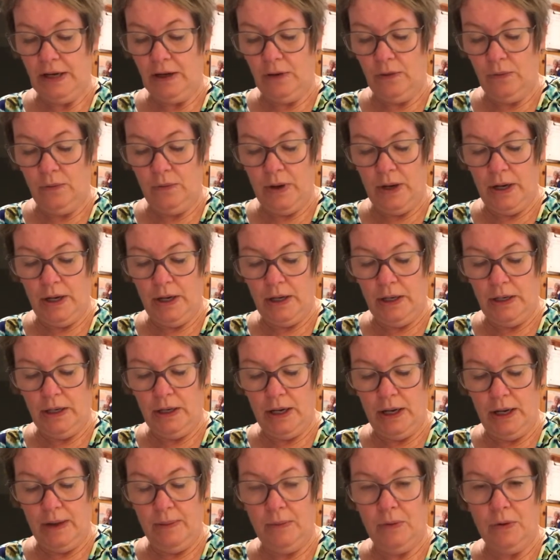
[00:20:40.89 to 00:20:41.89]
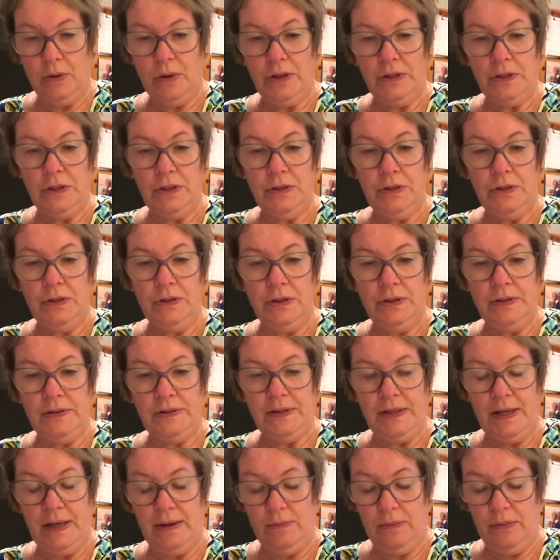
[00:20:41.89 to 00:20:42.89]
Second one, I'm going to
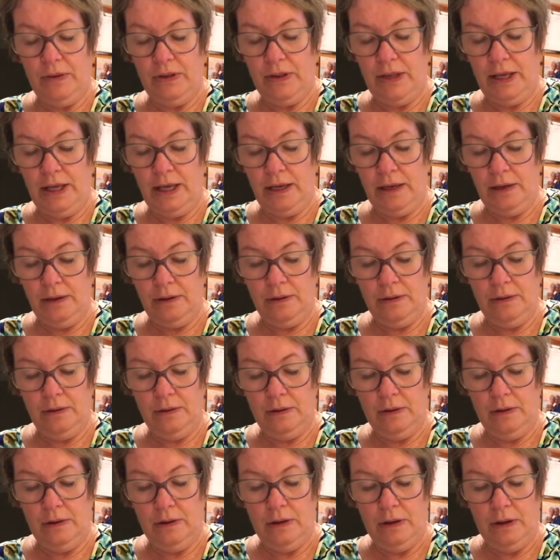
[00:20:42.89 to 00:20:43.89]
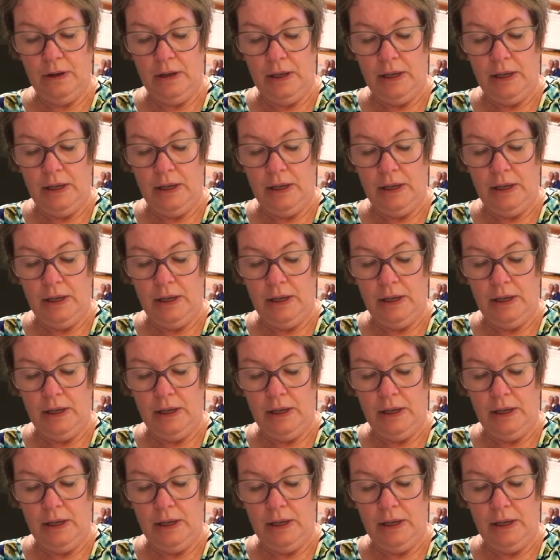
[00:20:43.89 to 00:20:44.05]
do the same thing